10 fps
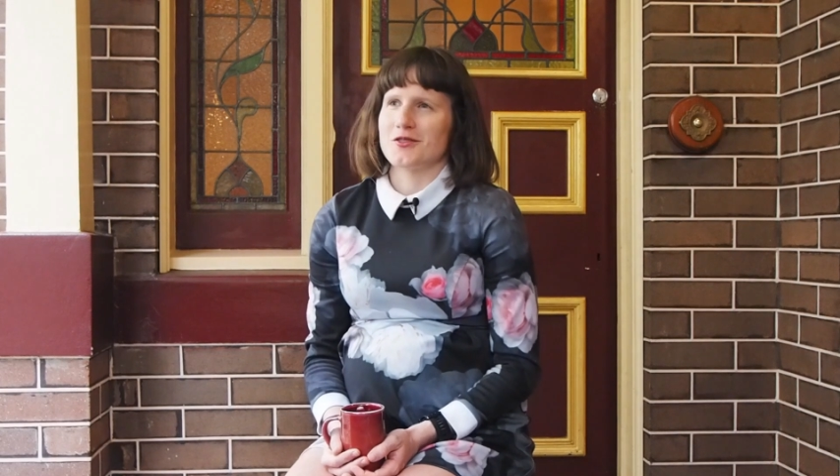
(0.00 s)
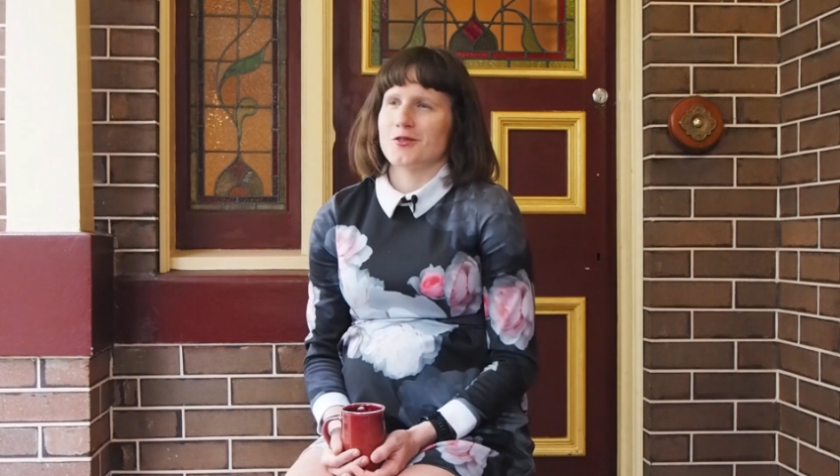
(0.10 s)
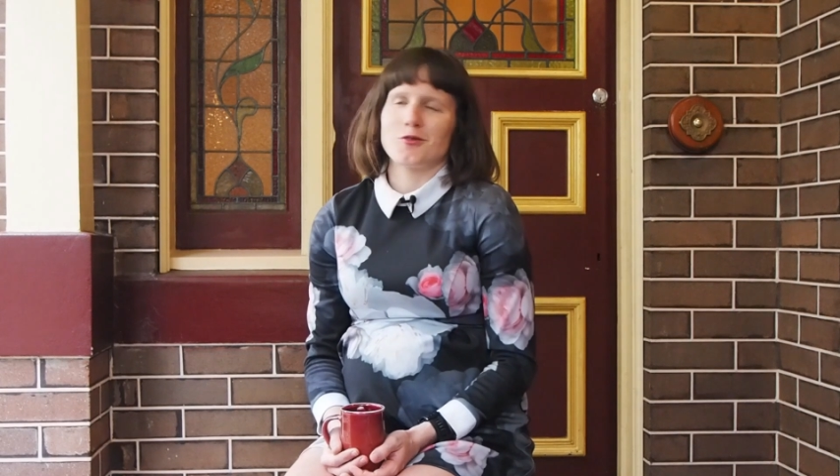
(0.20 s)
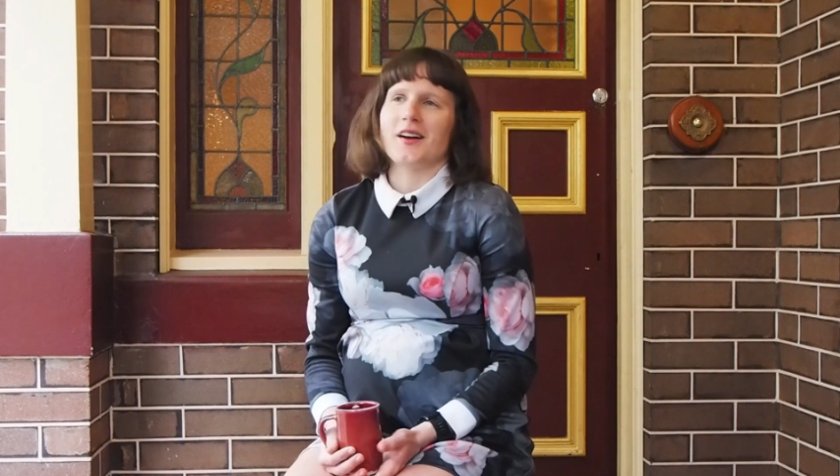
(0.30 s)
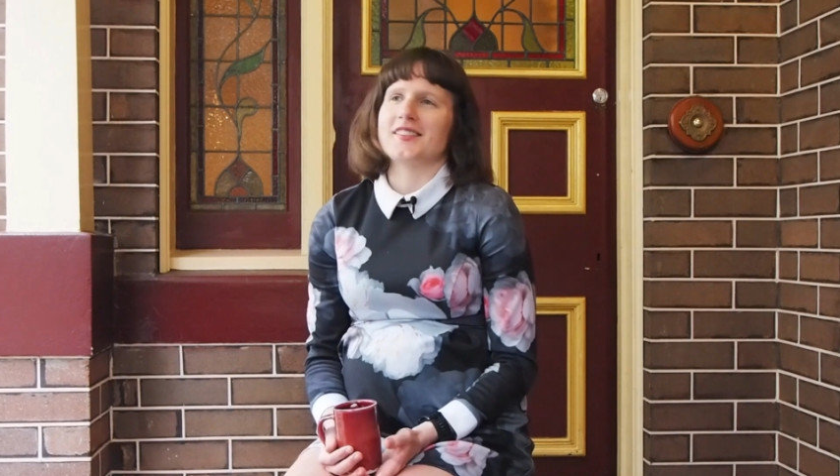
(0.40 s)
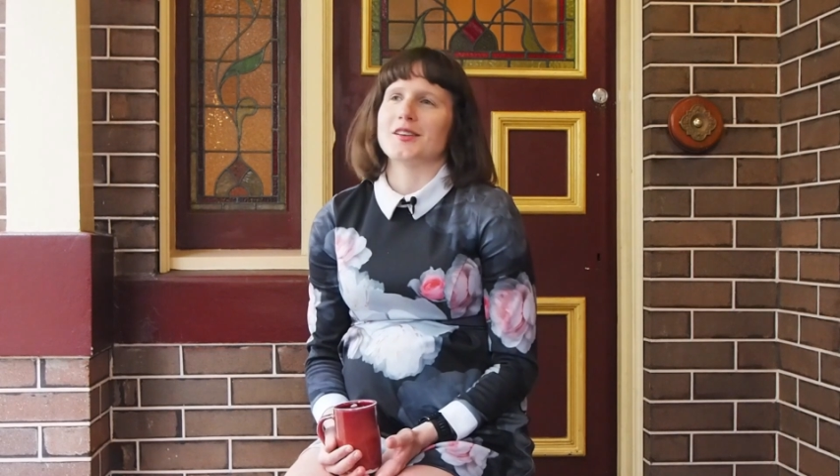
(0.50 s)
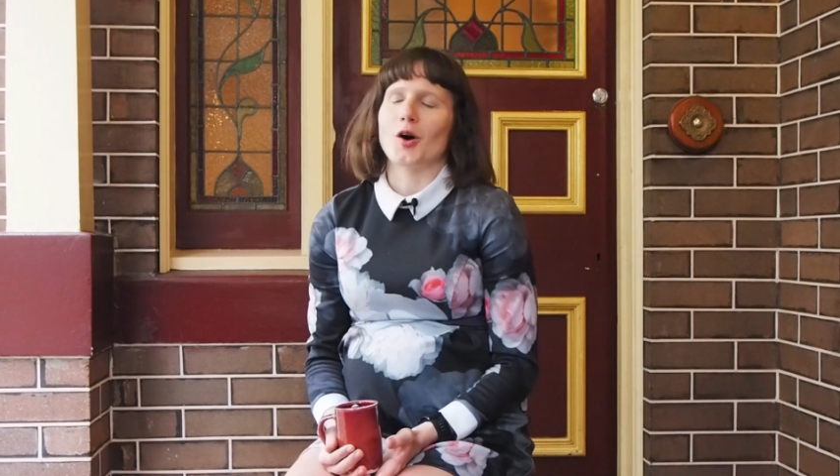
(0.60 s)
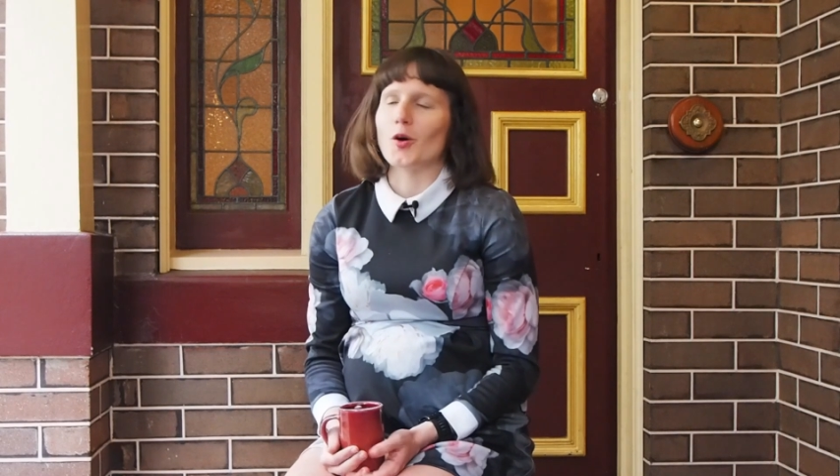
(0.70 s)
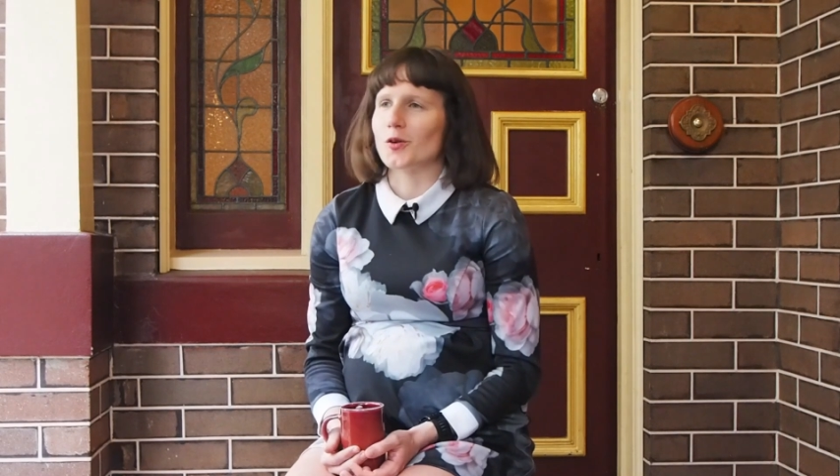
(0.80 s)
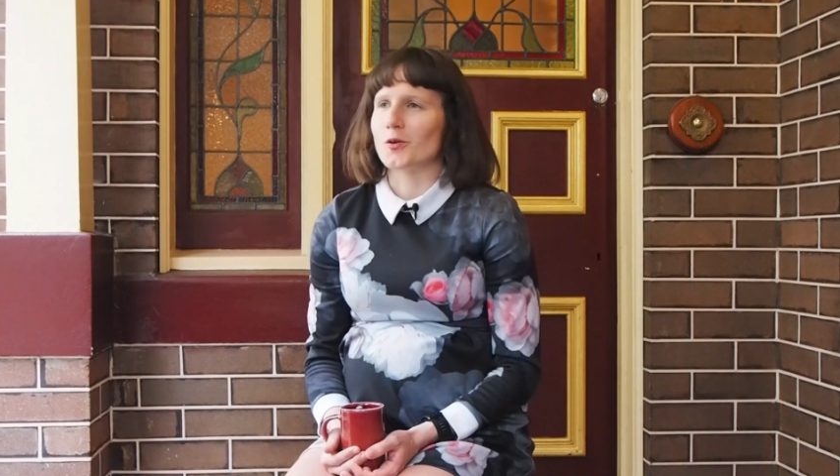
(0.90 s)
or
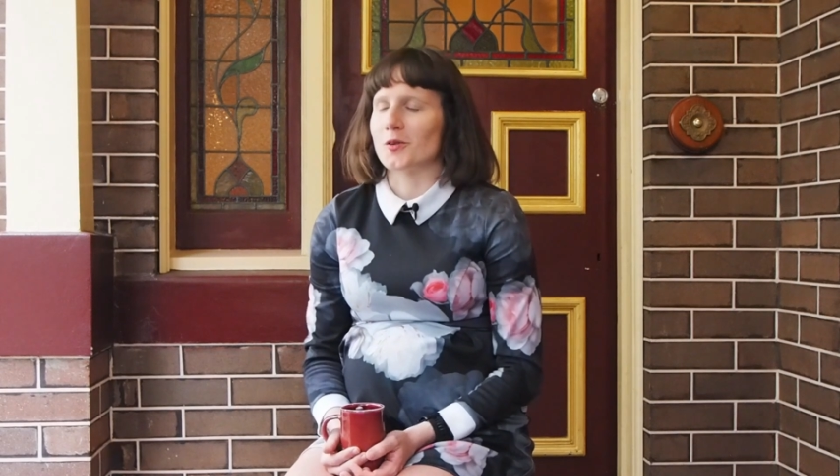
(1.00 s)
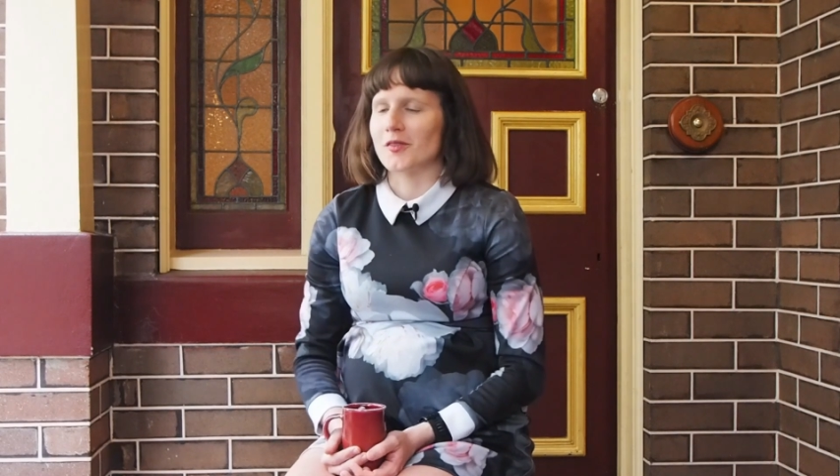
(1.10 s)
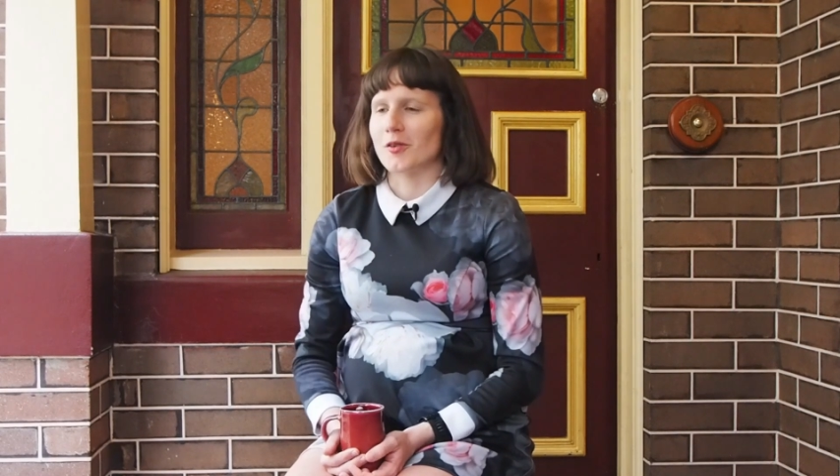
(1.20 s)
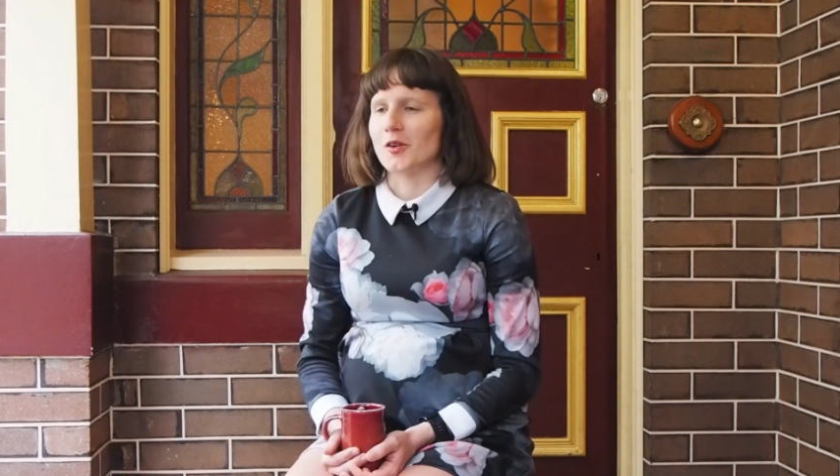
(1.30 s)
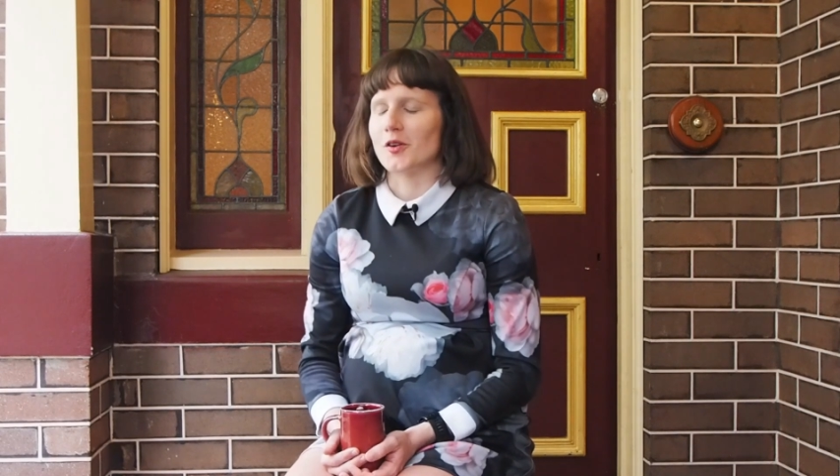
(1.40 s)
quasi-goal or whatever you want to